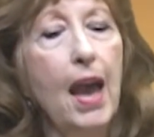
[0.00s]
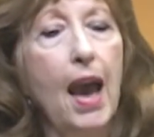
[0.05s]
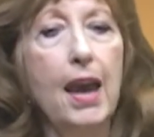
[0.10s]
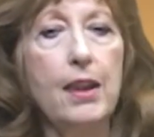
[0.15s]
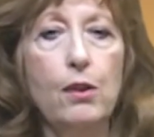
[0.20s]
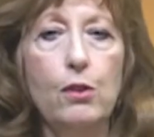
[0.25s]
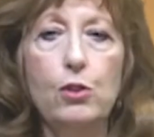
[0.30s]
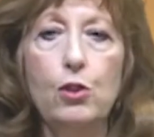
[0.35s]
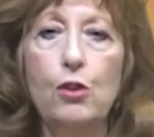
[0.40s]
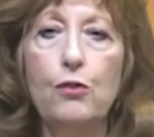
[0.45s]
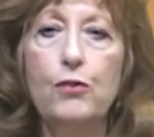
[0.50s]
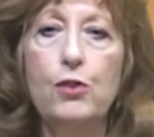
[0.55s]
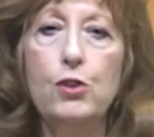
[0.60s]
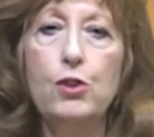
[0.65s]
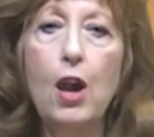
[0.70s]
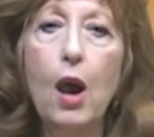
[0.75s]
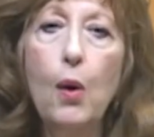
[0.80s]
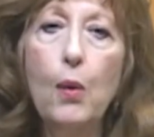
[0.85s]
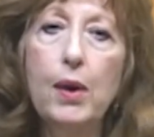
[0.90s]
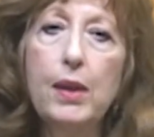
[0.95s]
I don't know if you
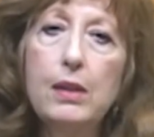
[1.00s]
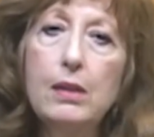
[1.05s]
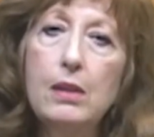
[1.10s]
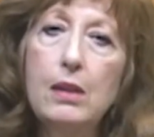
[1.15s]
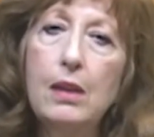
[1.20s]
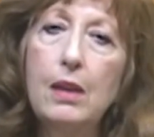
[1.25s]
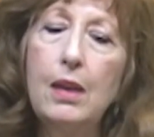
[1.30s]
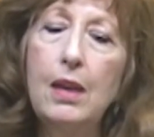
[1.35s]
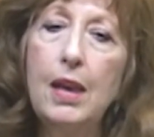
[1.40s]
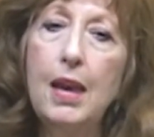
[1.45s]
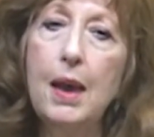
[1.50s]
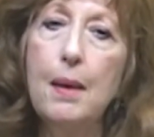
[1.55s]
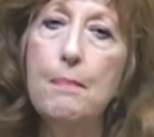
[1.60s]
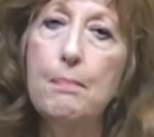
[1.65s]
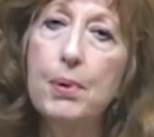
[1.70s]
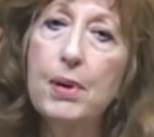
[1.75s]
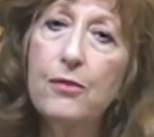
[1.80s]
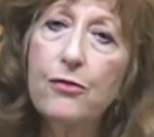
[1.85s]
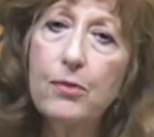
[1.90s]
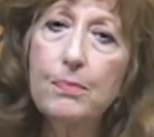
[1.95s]
know it,
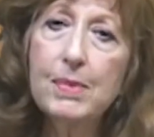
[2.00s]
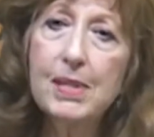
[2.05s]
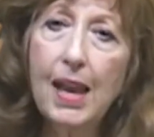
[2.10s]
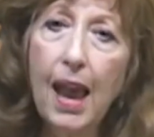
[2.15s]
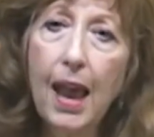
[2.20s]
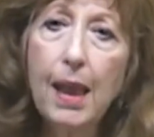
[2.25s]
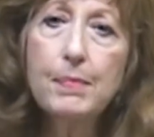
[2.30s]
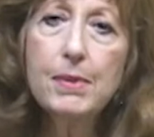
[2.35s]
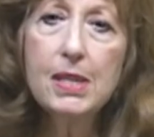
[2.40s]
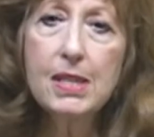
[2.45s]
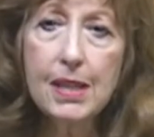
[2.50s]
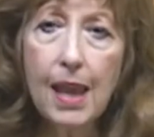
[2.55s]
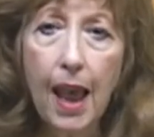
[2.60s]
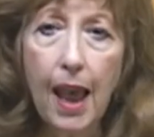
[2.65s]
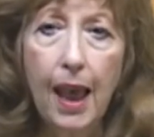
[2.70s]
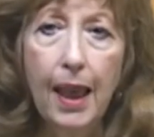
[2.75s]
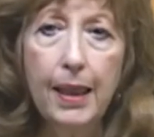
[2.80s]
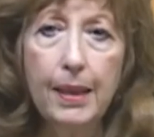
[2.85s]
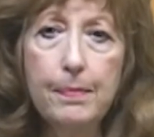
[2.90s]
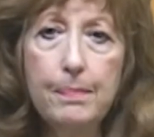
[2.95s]
but from time to
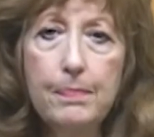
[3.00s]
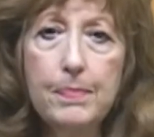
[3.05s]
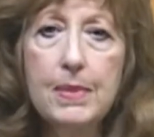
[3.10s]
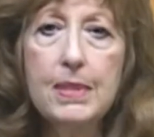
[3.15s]
time,